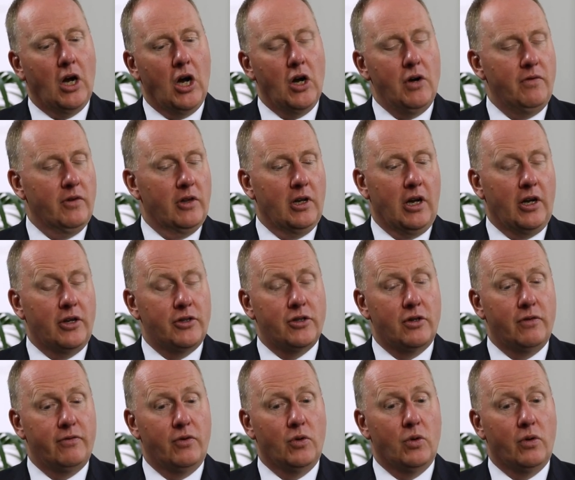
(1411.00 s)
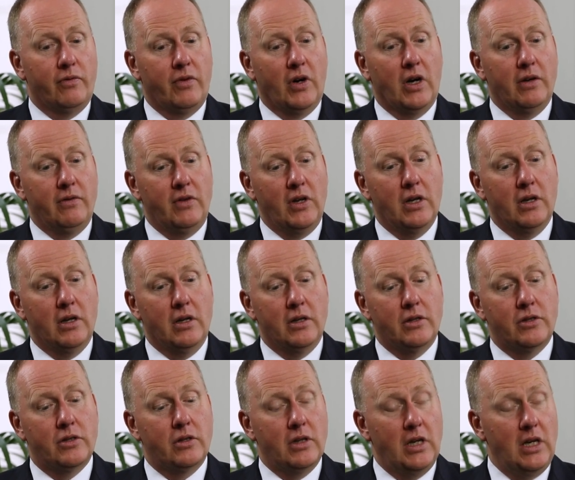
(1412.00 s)
the last sort of 4 or 5
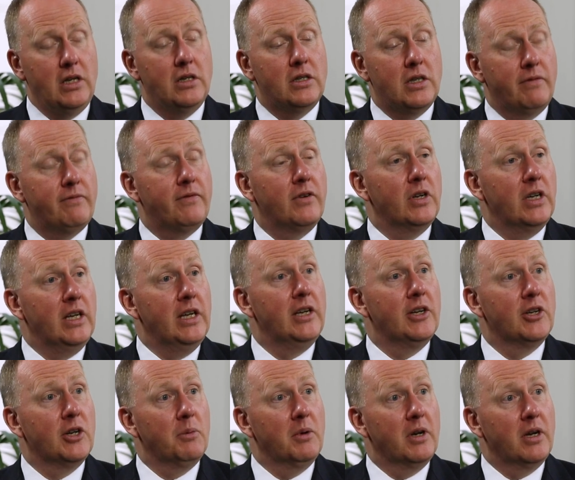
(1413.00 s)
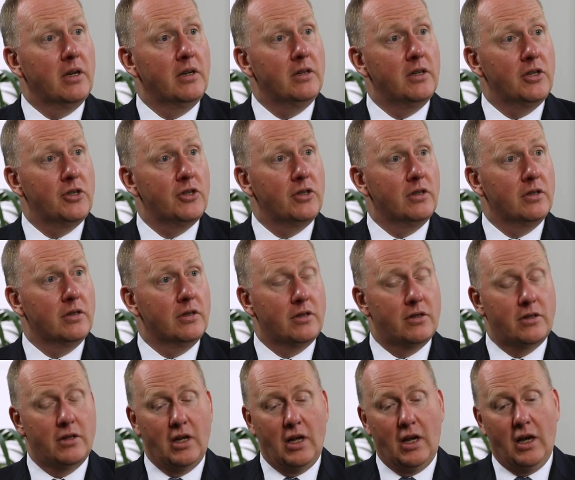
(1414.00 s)
years, in different economic
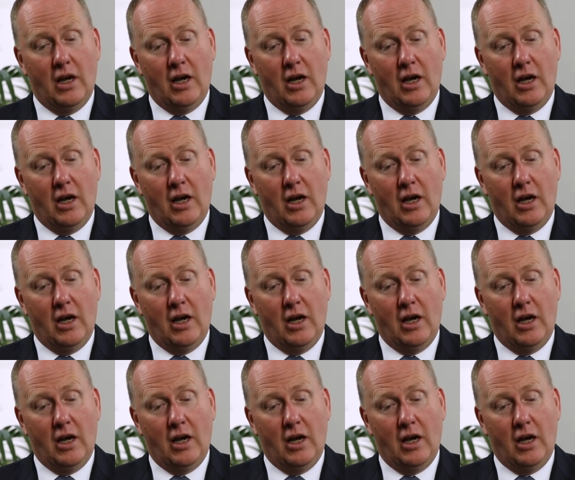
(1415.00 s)
conditions,